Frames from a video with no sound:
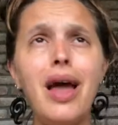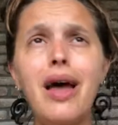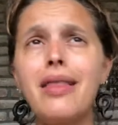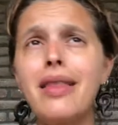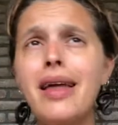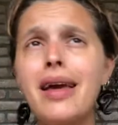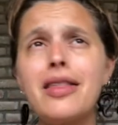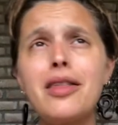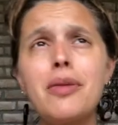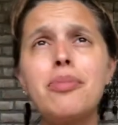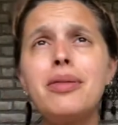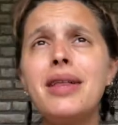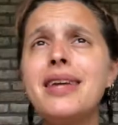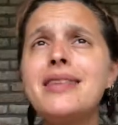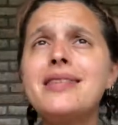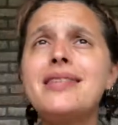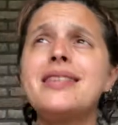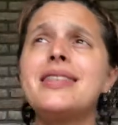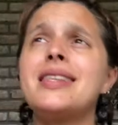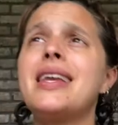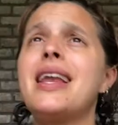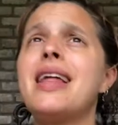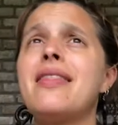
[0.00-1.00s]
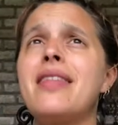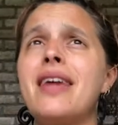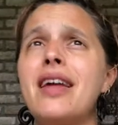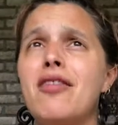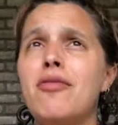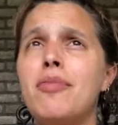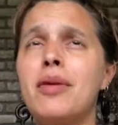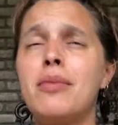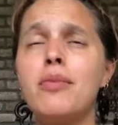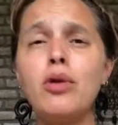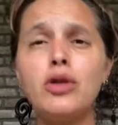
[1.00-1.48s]
like the places that
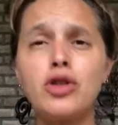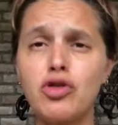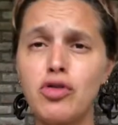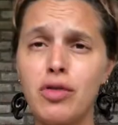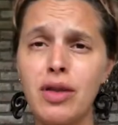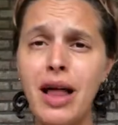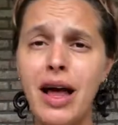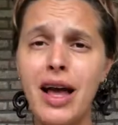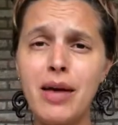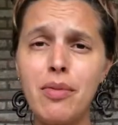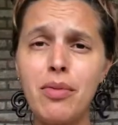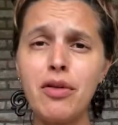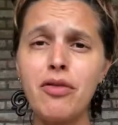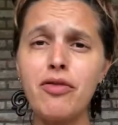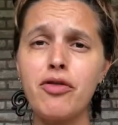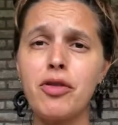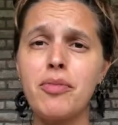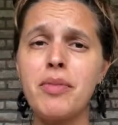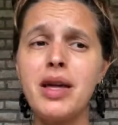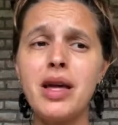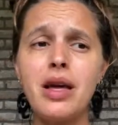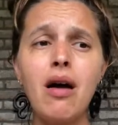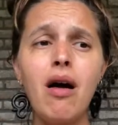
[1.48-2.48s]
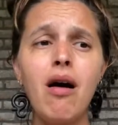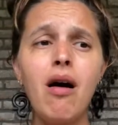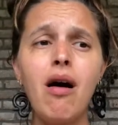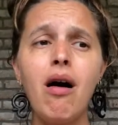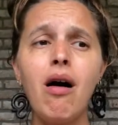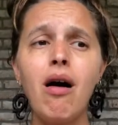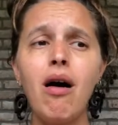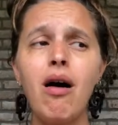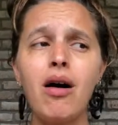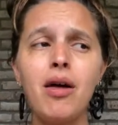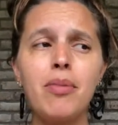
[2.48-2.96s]
have been most reliable for me
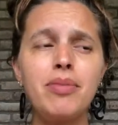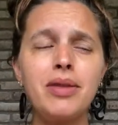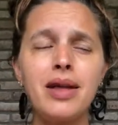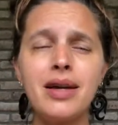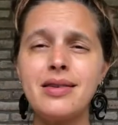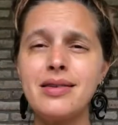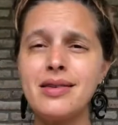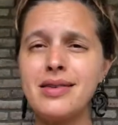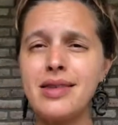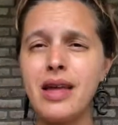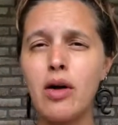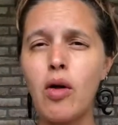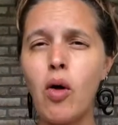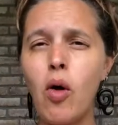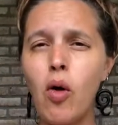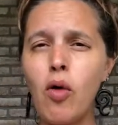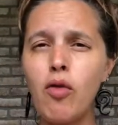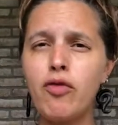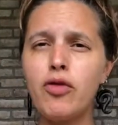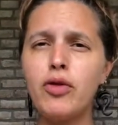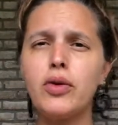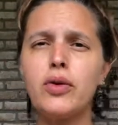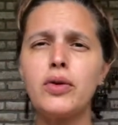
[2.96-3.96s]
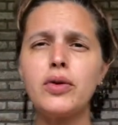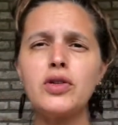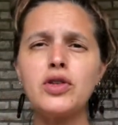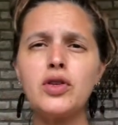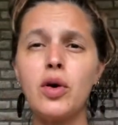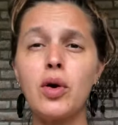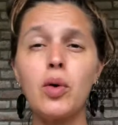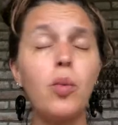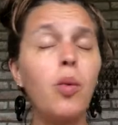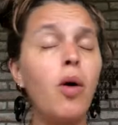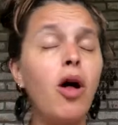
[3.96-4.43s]
are places like Whole Foods
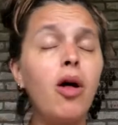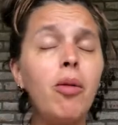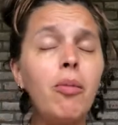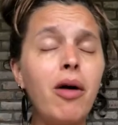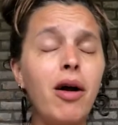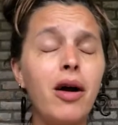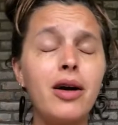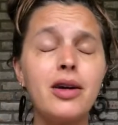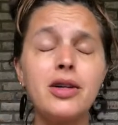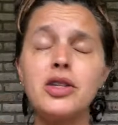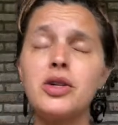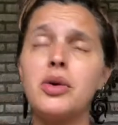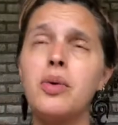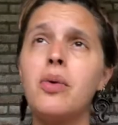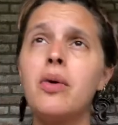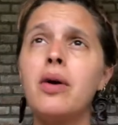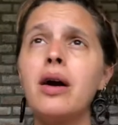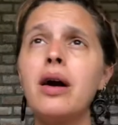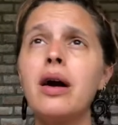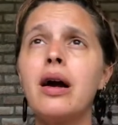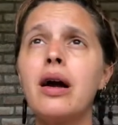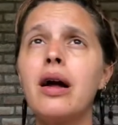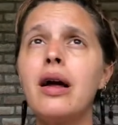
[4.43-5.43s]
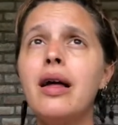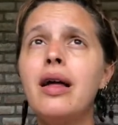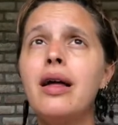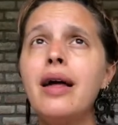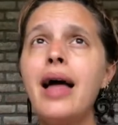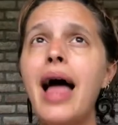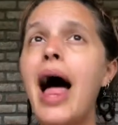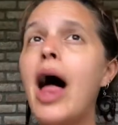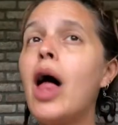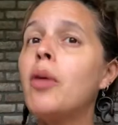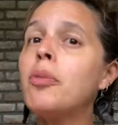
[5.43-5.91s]
or Walmart or
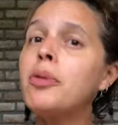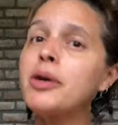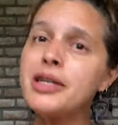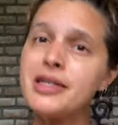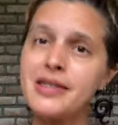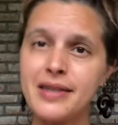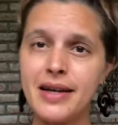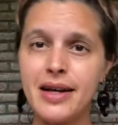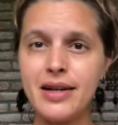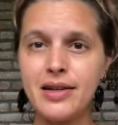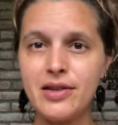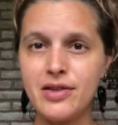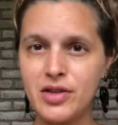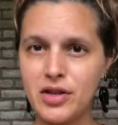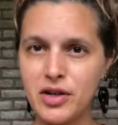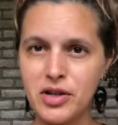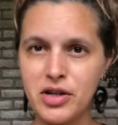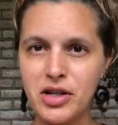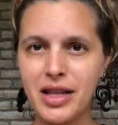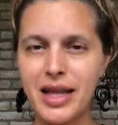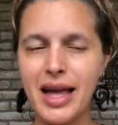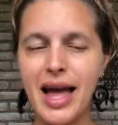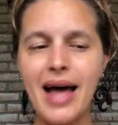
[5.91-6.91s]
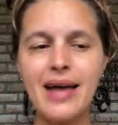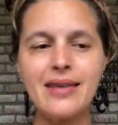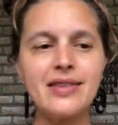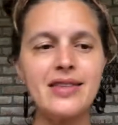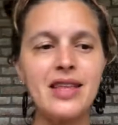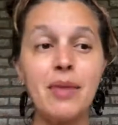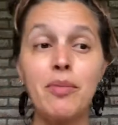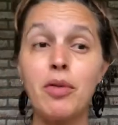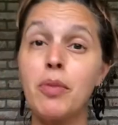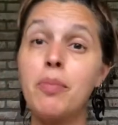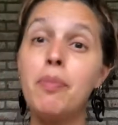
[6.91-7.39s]
Albertsons usually has
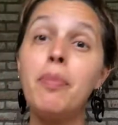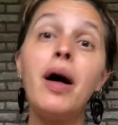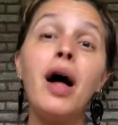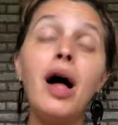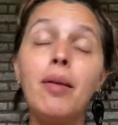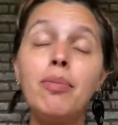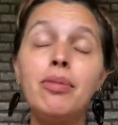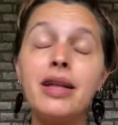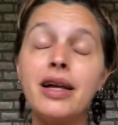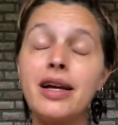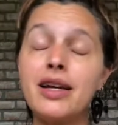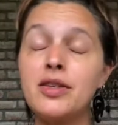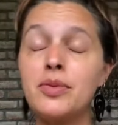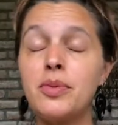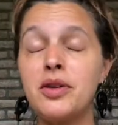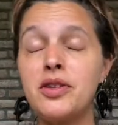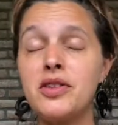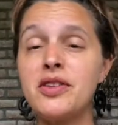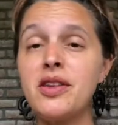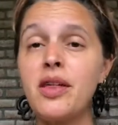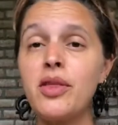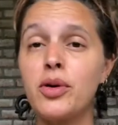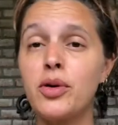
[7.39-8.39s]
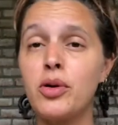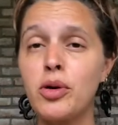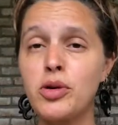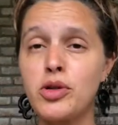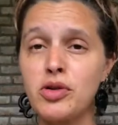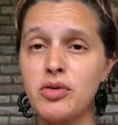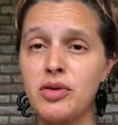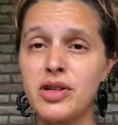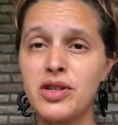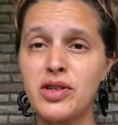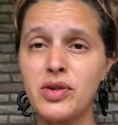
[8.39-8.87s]
them, or Publix, which is another
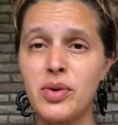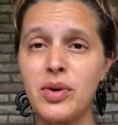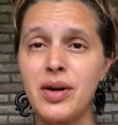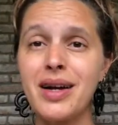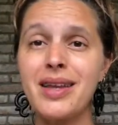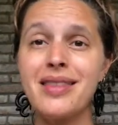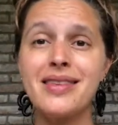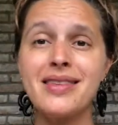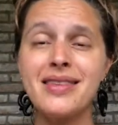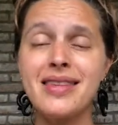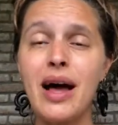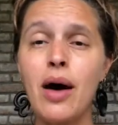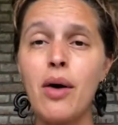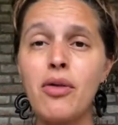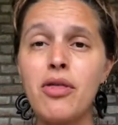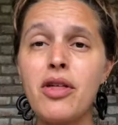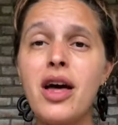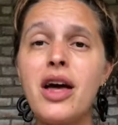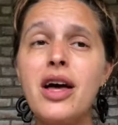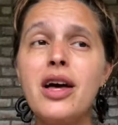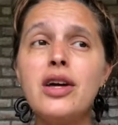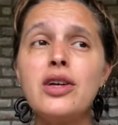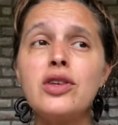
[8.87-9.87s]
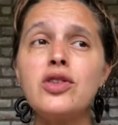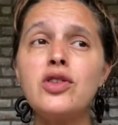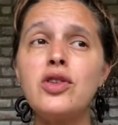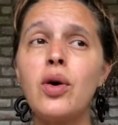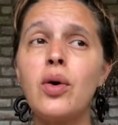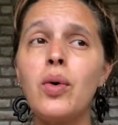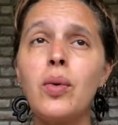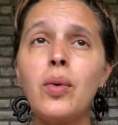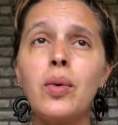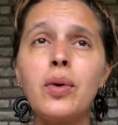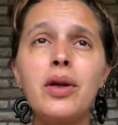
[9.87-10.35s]
grocery store in the South.
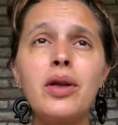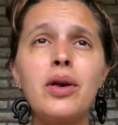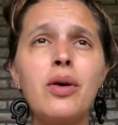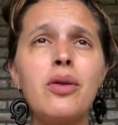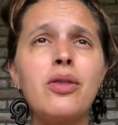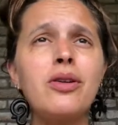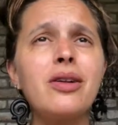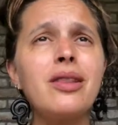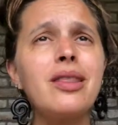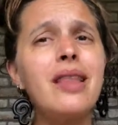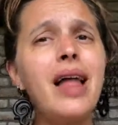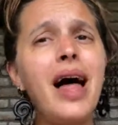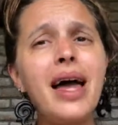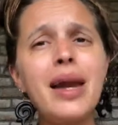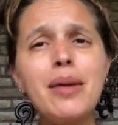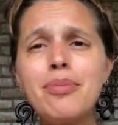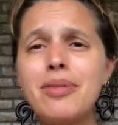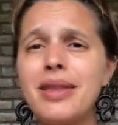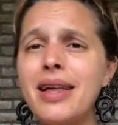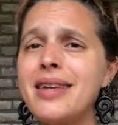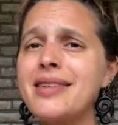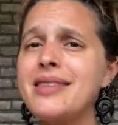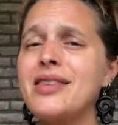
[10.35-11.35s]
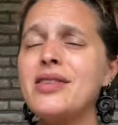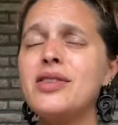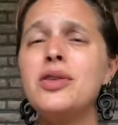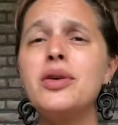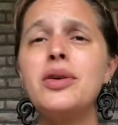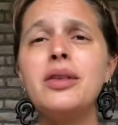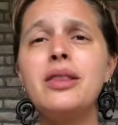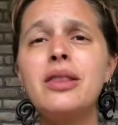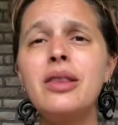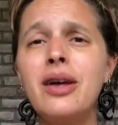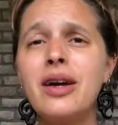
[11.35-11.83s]
So, you know, there are a lot of places. You
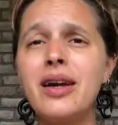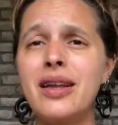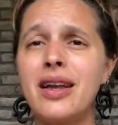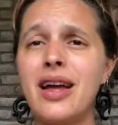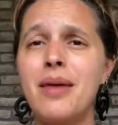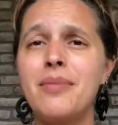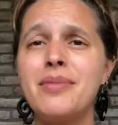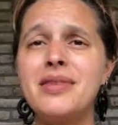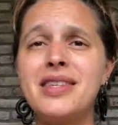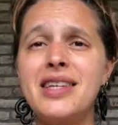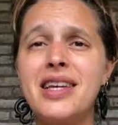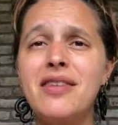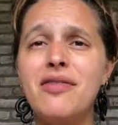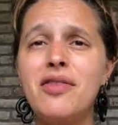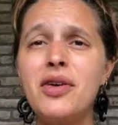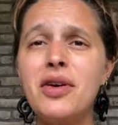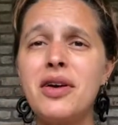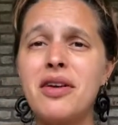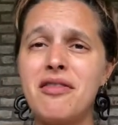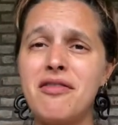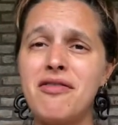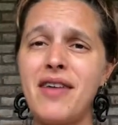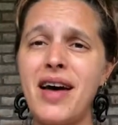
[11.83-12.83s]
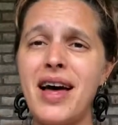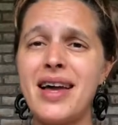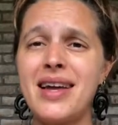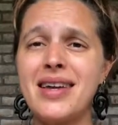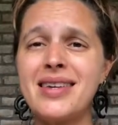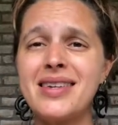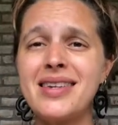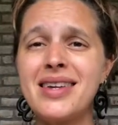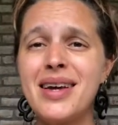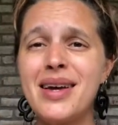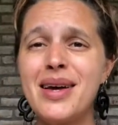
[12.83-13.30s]
can look it up, see if you can
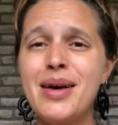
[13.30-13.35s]
find